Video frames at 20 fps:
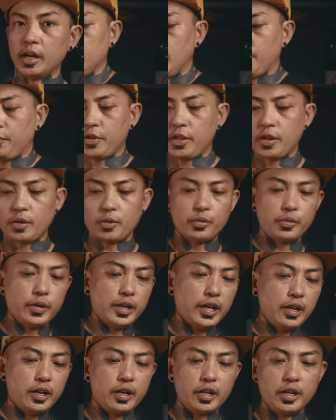Now for the
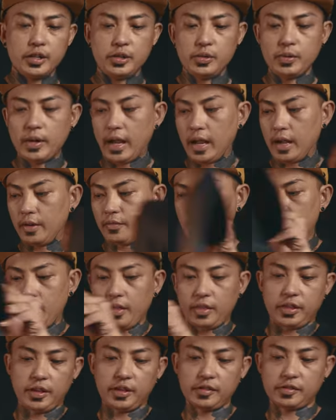rear, you
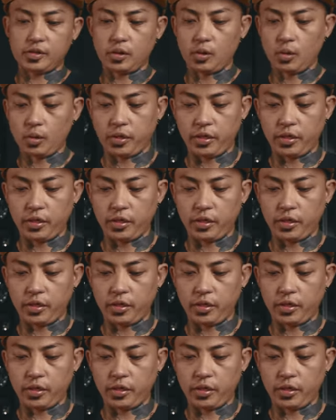have this whole